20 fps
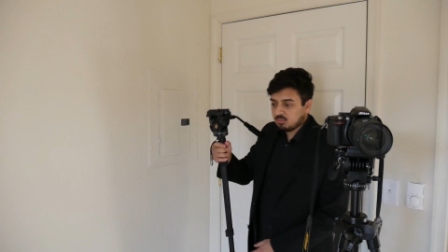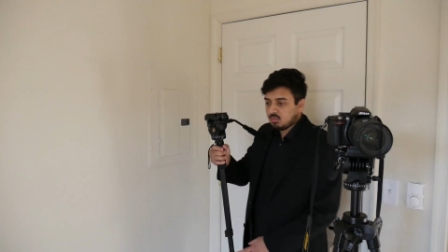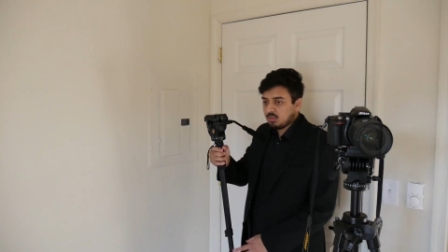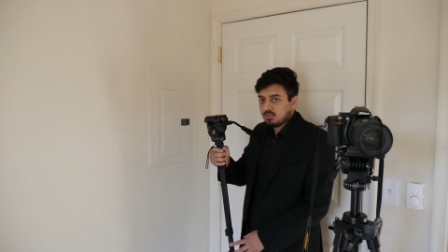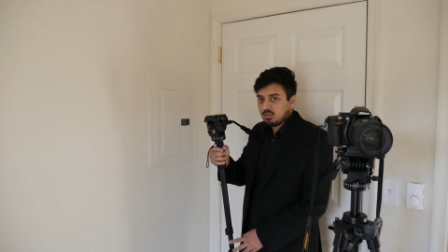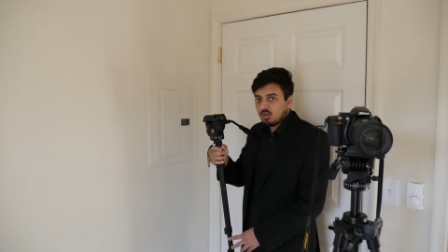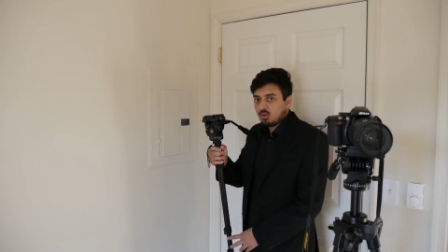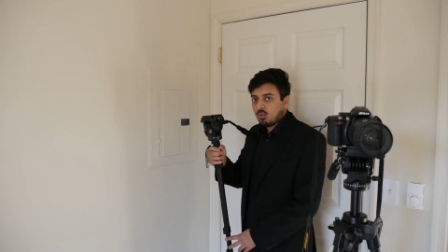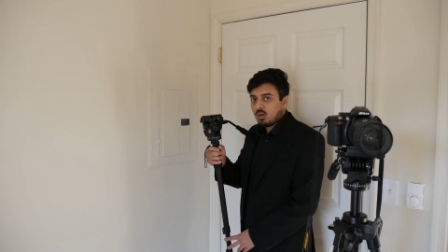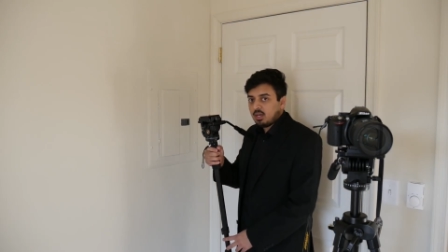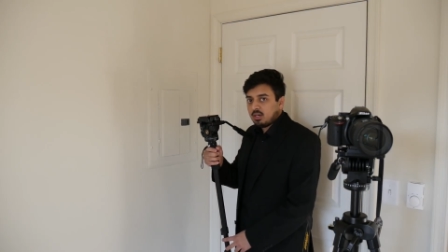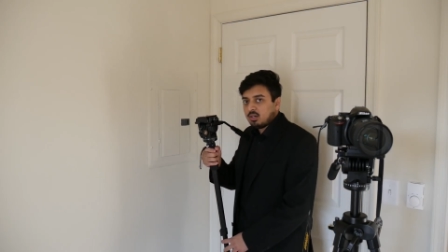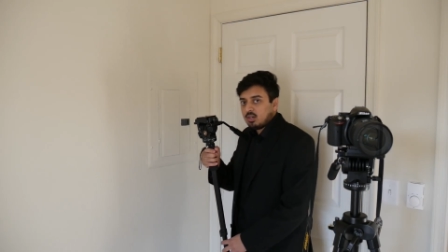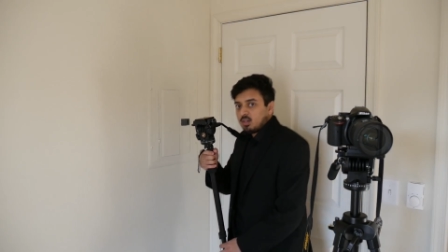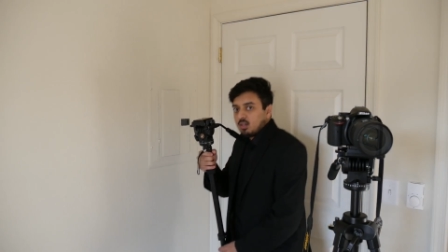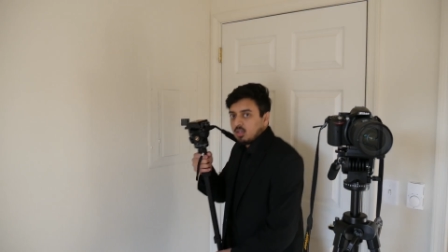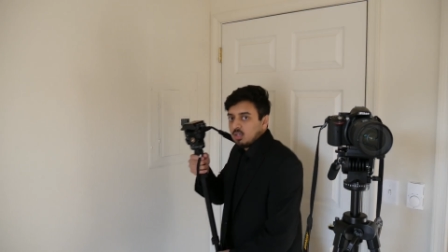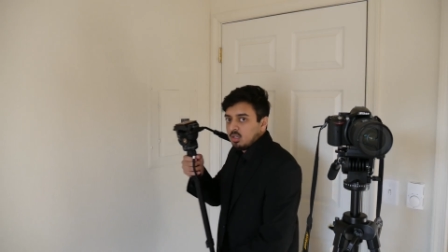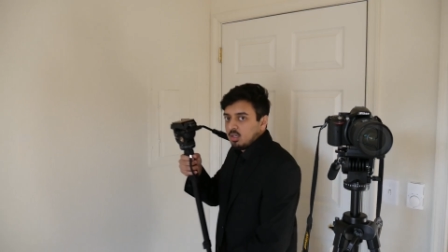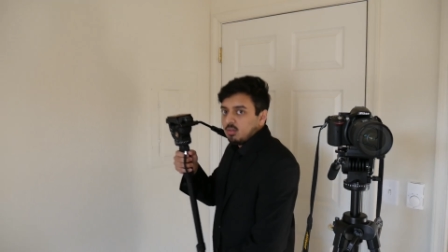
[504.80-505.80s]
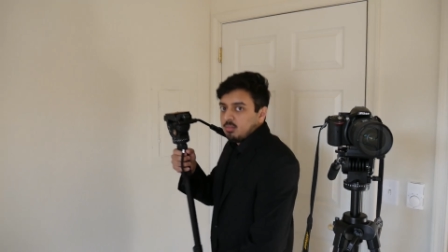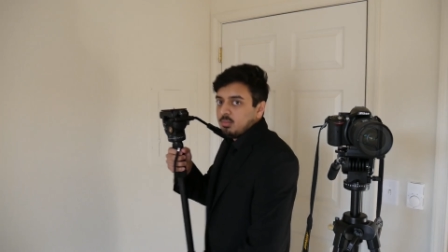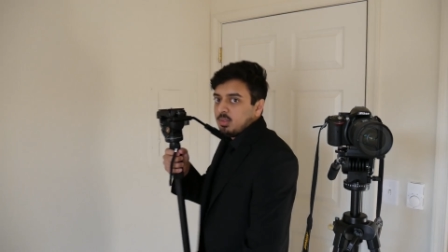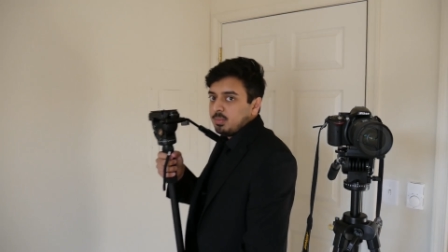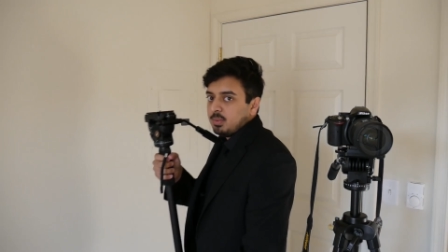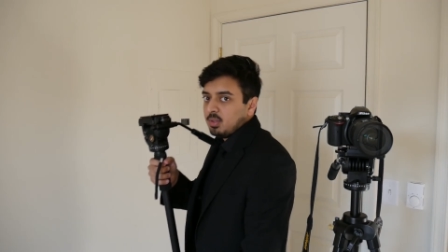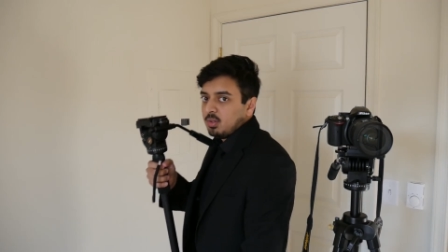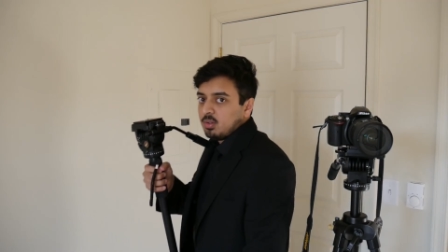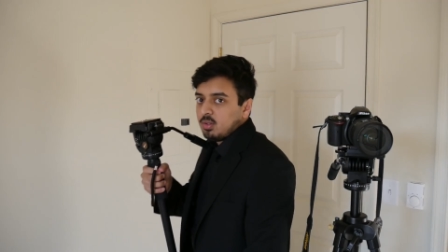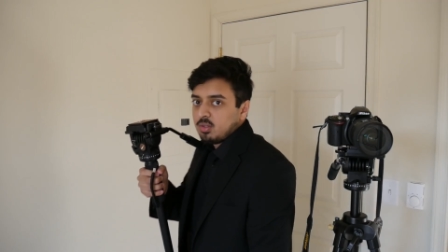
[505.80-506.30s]
Maybe go wider.
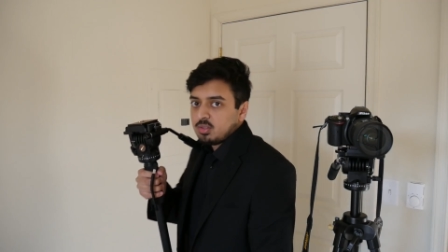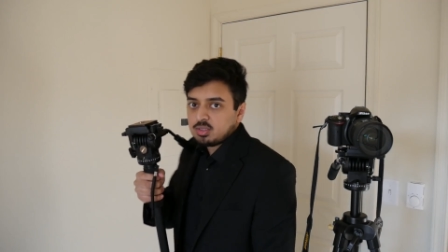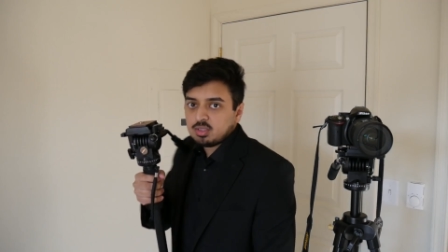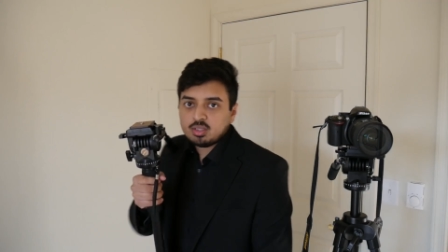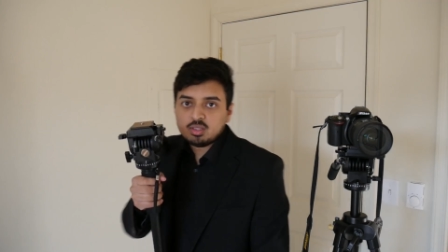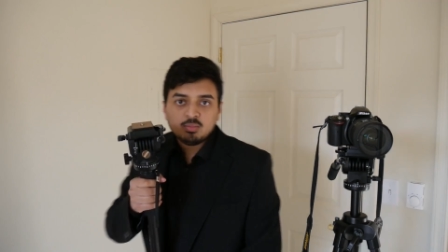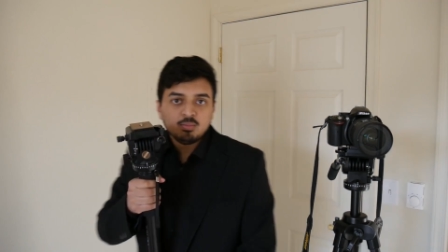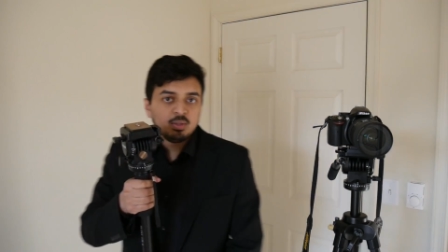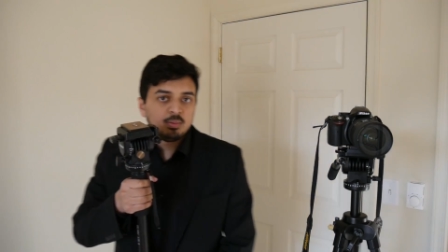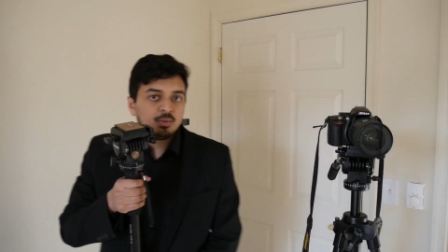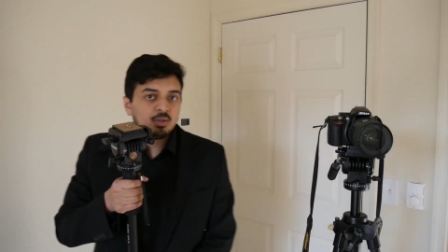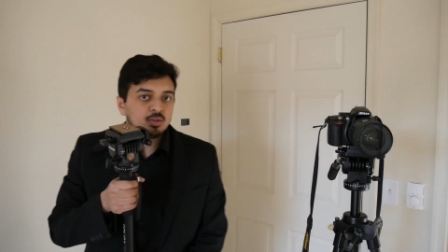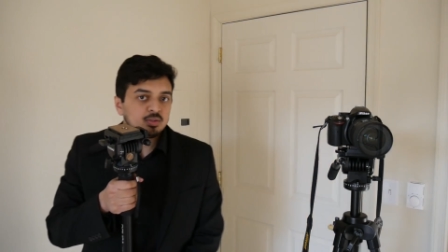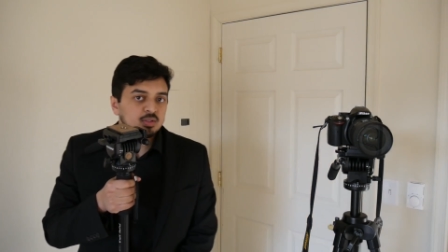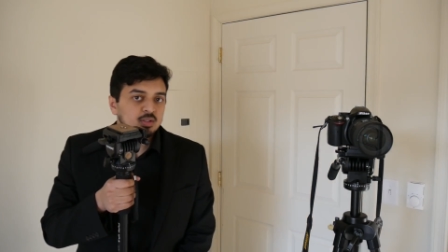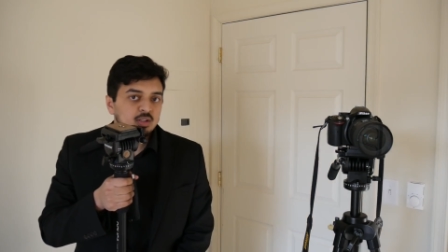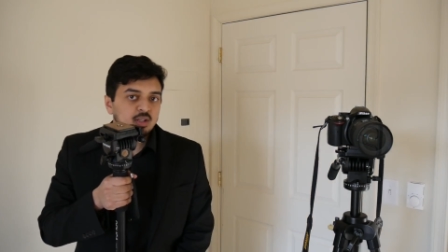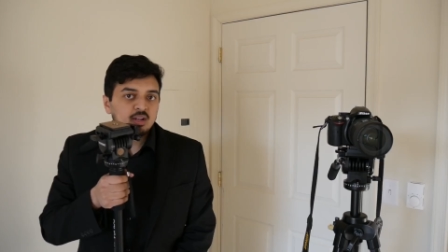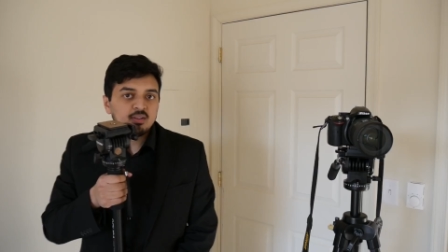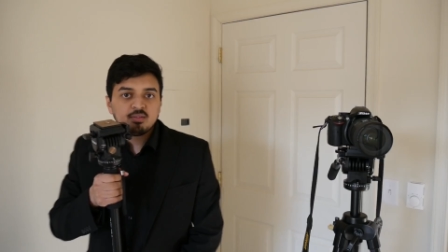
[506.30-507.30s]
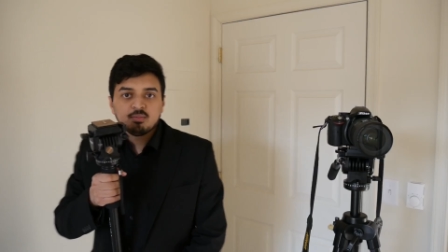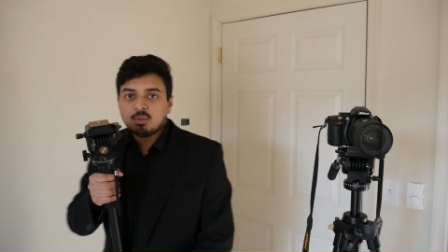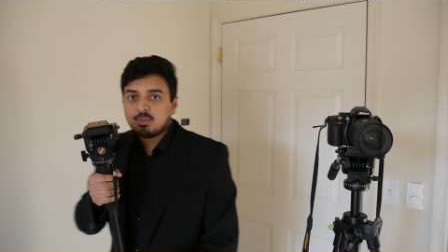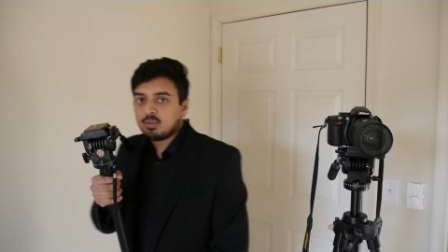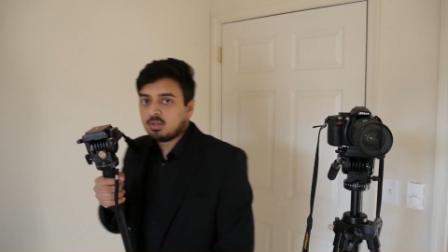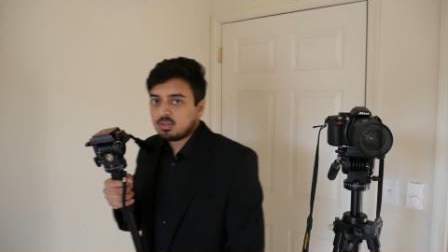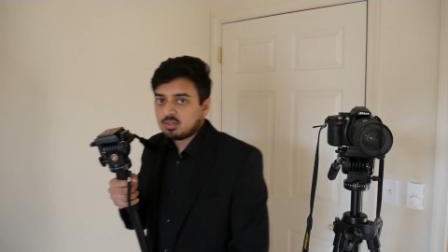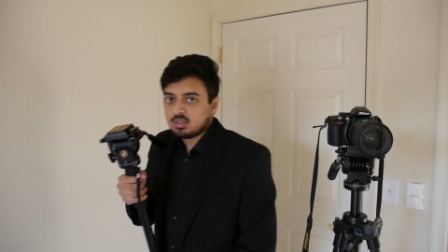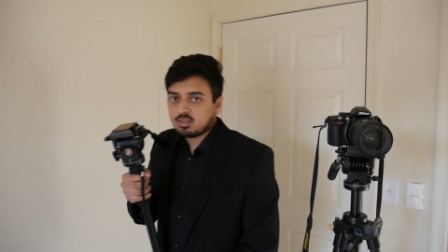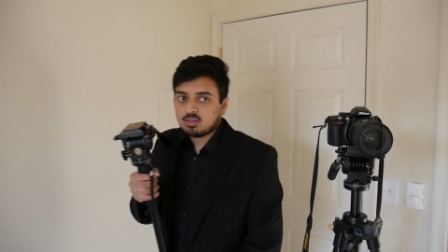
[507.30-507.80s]
Maybe go closer. Maybe go to the left. Maybe
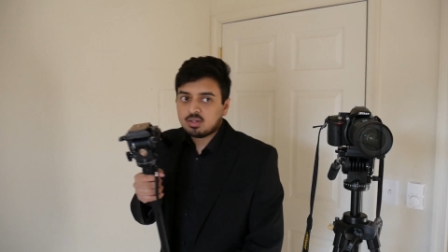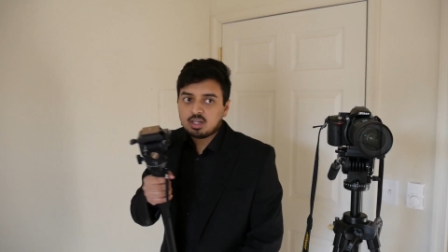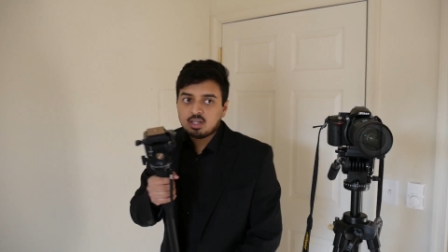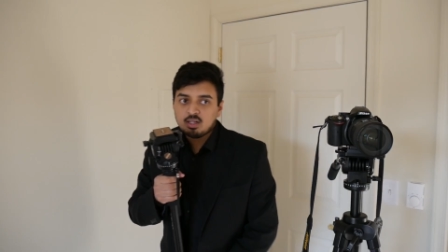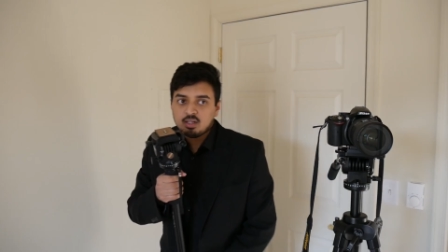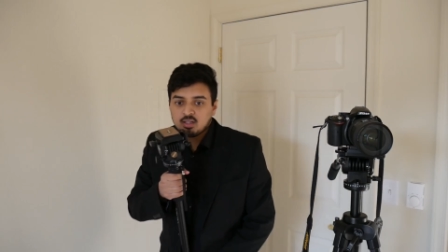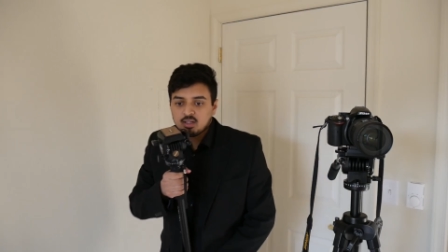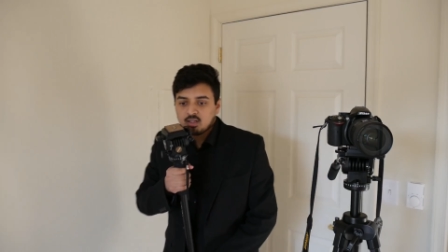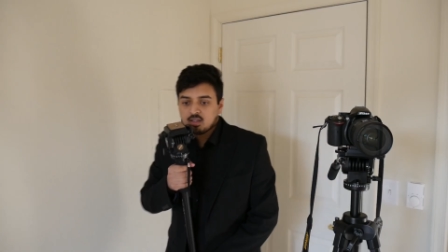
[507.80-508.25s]
go to the right.